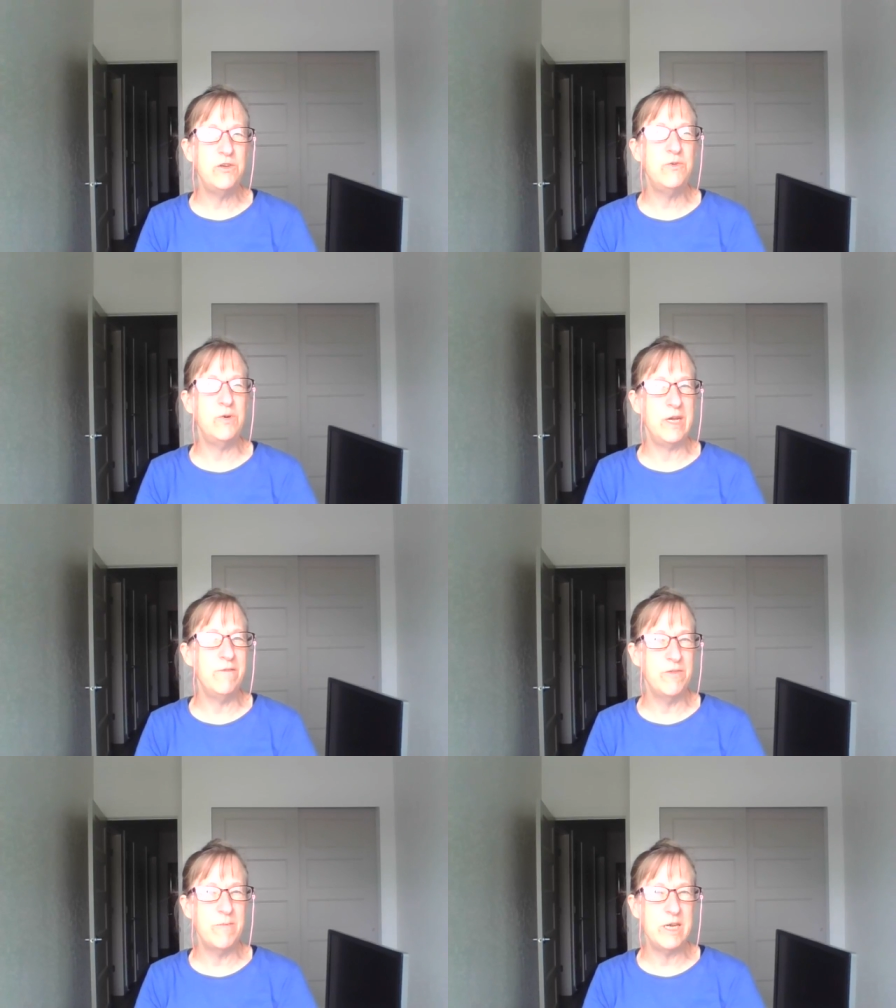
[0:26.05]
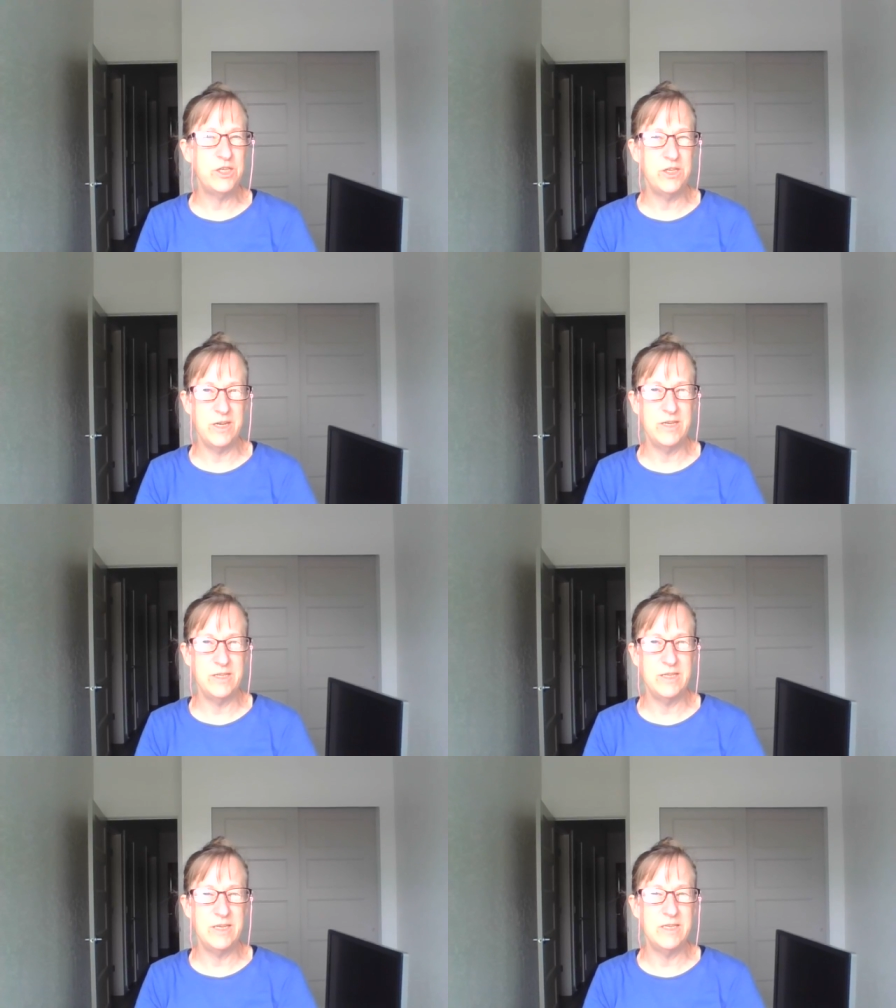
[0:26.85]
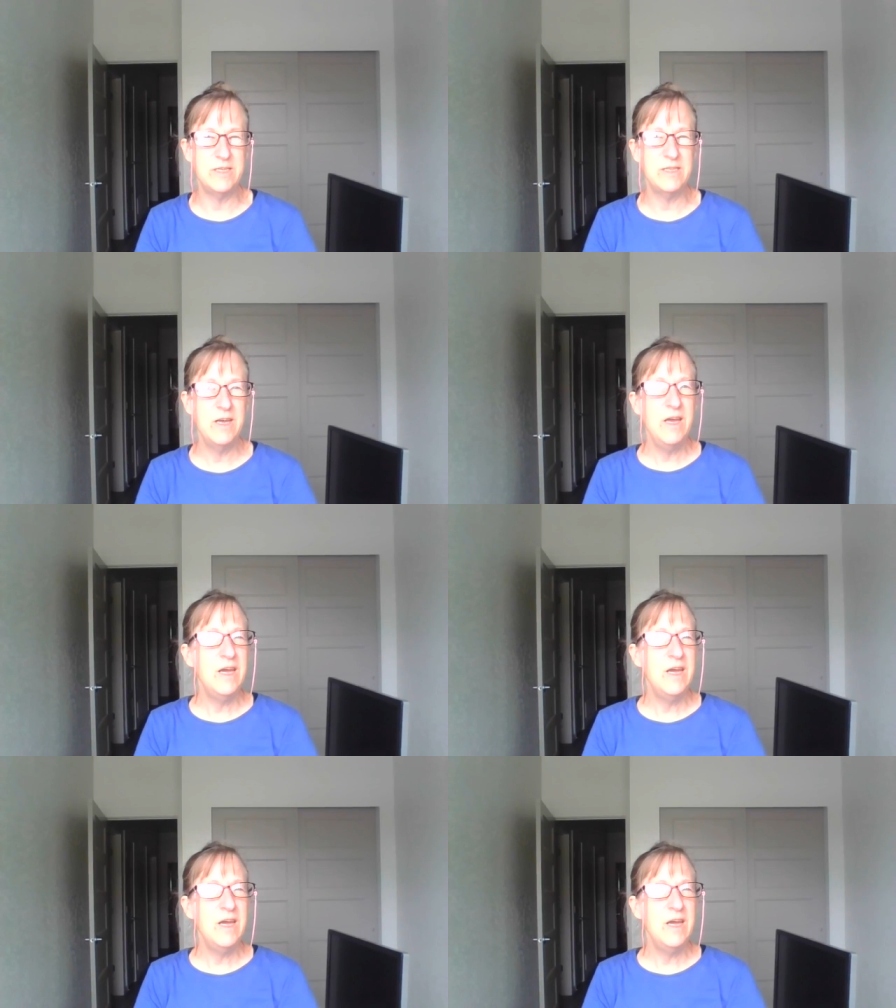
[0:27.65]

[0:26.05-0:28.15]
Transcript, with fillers: to inflammation and disease.